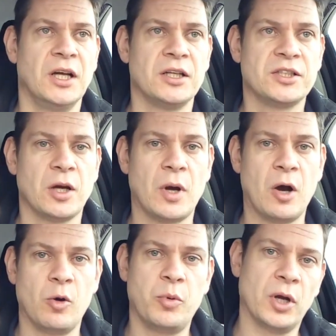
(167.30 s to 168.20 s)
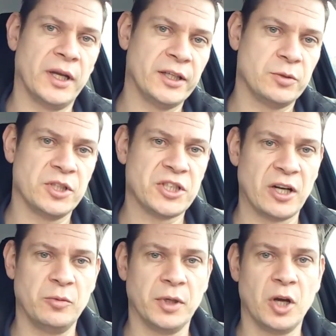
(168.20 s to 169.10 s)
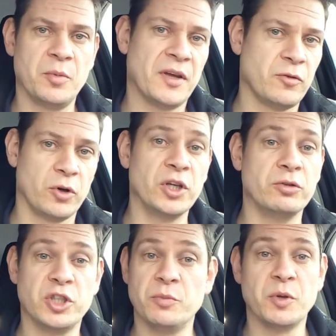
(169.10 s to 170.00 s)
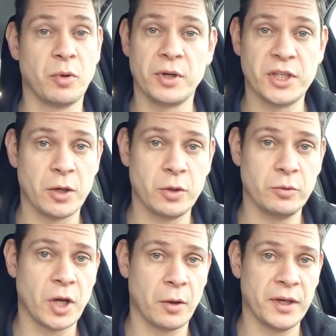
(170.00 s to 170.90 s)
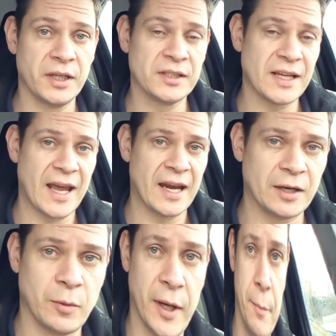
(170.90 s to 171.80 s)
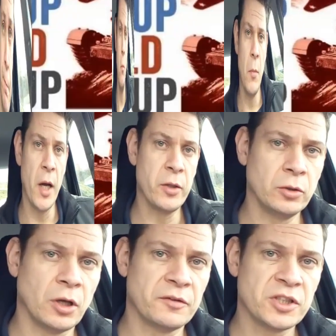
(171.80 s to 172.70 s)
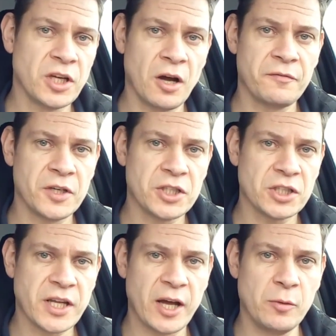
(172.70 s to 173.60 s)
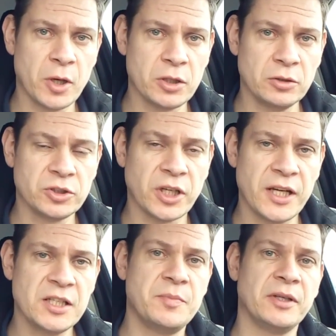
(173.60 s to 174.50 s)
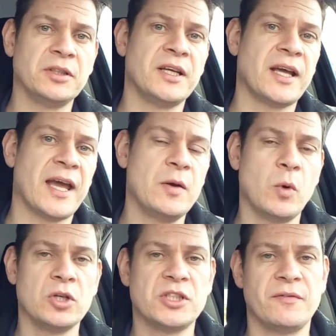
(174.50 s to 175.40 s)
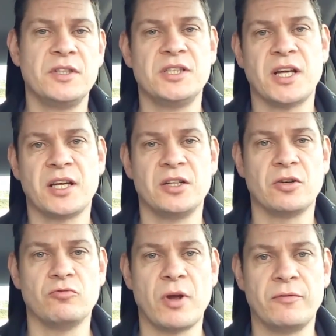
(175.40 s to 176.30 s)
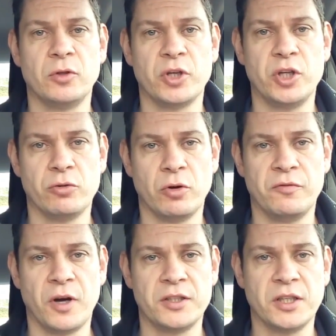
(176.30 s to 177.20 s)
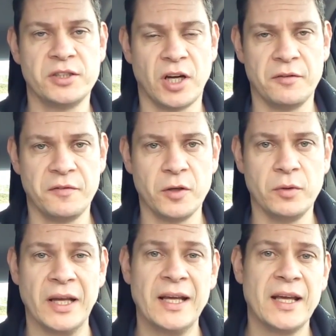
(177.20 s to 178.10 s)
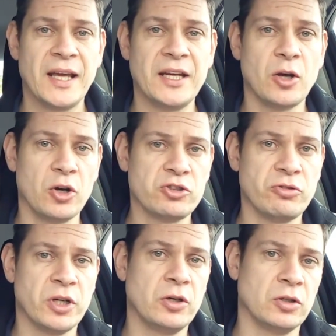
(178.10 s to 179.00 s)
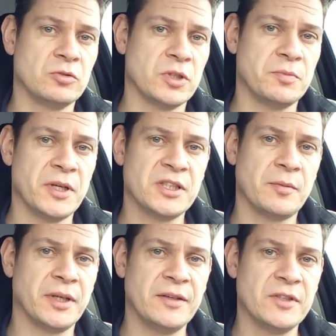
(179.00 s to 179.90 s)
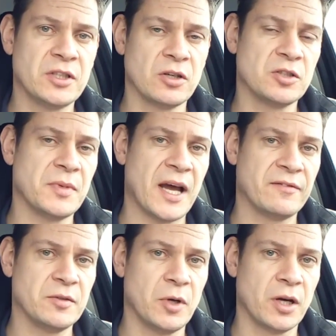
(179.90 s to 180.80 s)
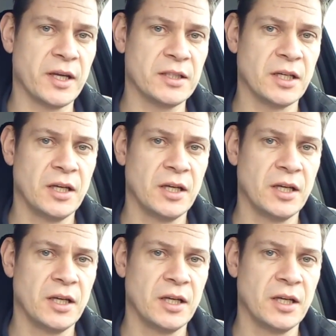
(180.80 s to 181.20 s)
So I'll put a link to his channel below, but if you're on YouTube you probably know who Coen is anyway. Michael of Starfish Scale Models is building a 1/72 Rebel Eurofighter Typhoon in Austrian colours, which means I believe he's got some aftermarket